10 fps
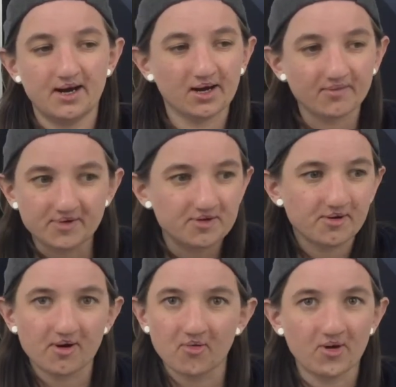a
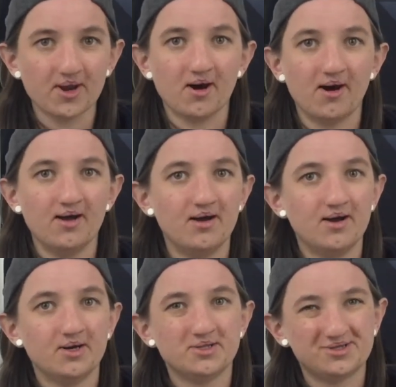computer or whatnot
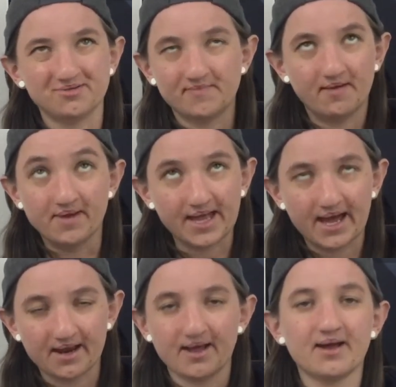to a
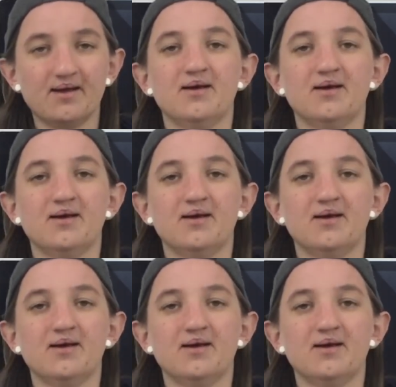mechanic